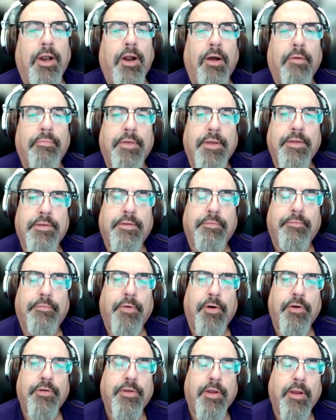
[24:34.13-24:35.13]
off his
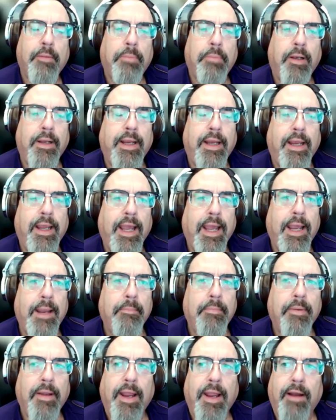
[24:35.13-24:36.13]
first complete
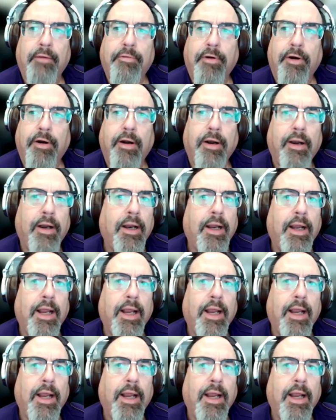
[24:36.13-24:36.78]
game ever,